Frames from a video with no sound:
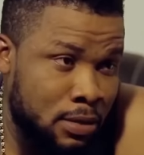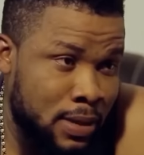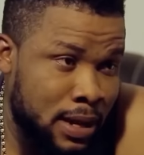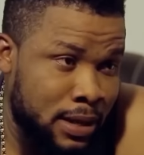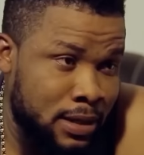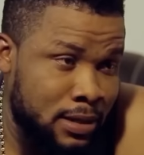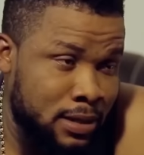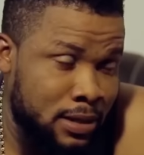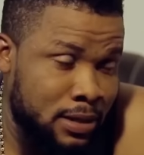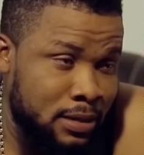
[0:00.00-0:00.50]
All
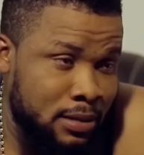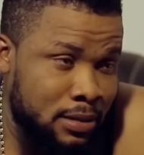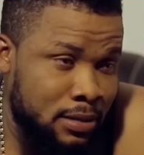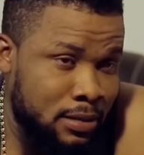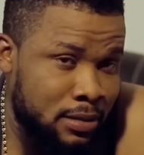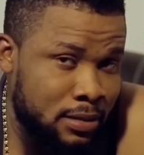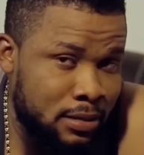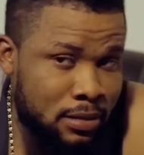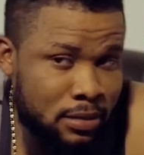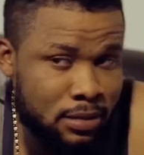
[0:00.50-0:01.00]
right?
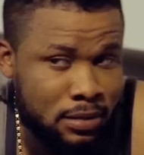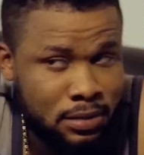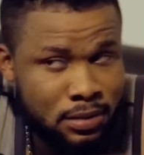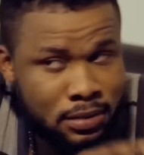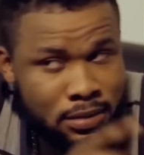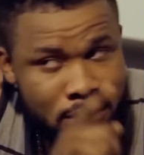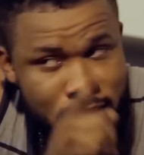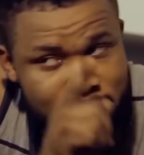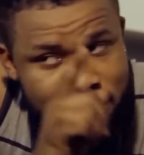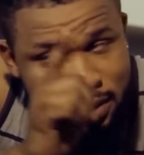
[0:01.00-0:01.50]

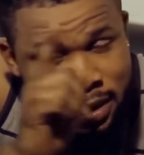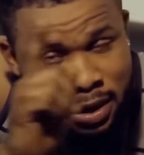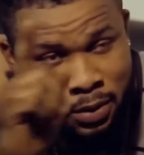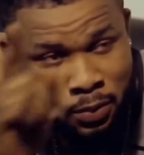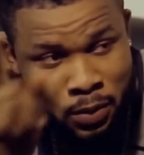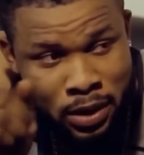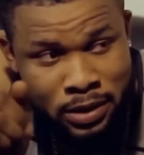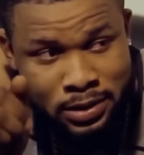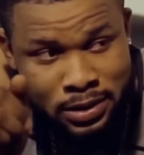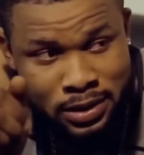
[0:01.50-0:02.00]

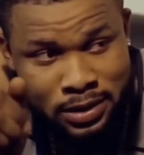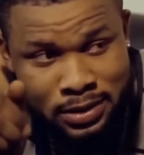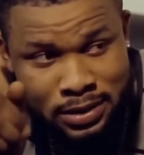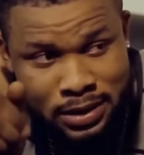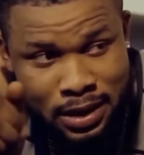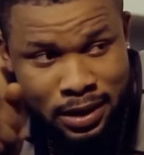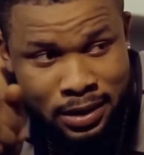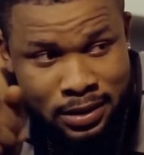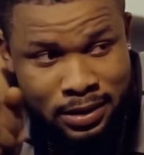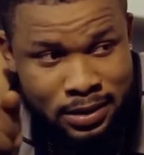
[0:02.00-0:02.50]
I went
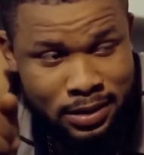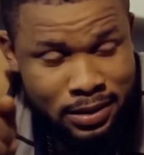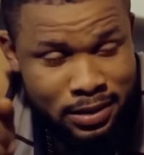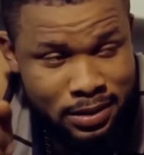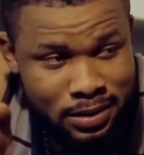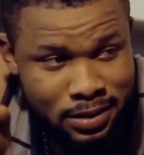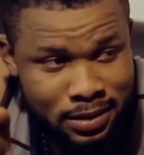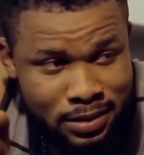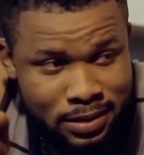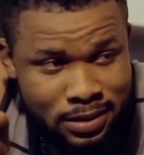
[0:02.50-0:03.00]
inside.
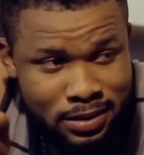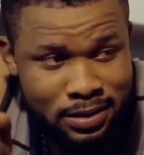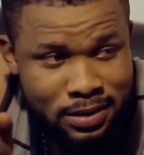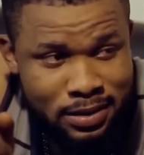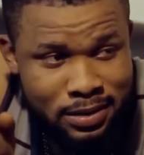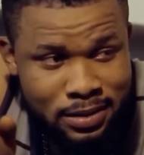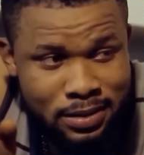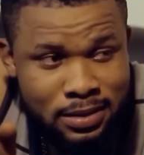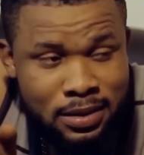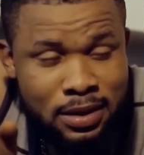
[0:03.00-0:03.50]

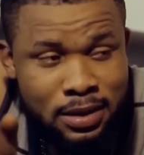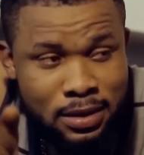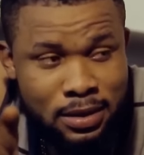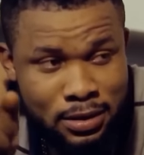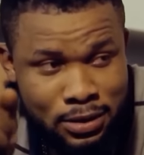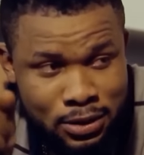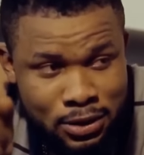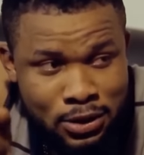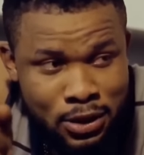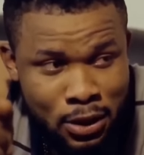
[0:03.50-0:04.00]

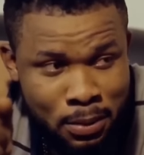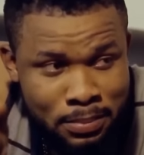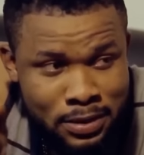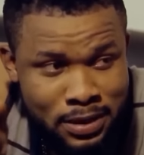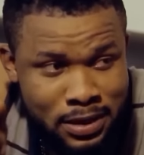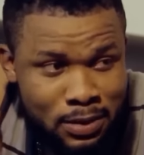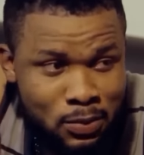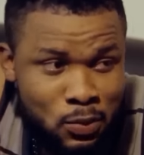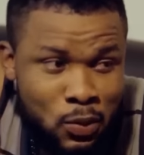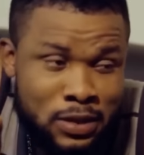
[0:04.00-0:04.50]

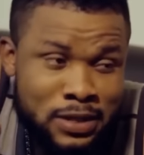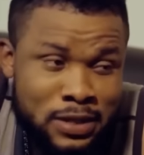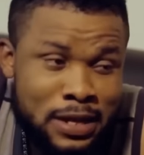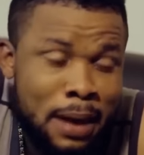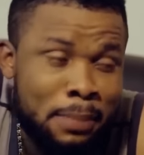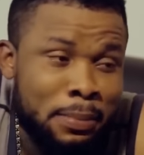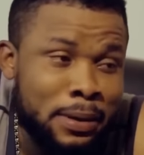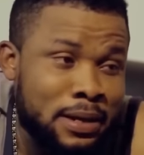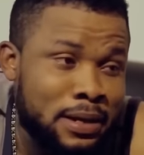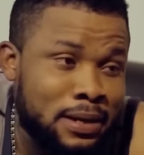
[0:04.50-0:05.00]
Something was
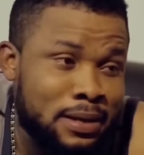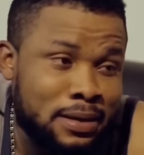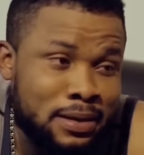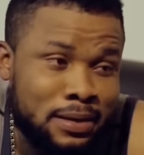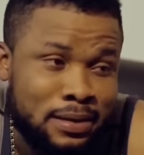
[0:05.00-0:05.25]
happening.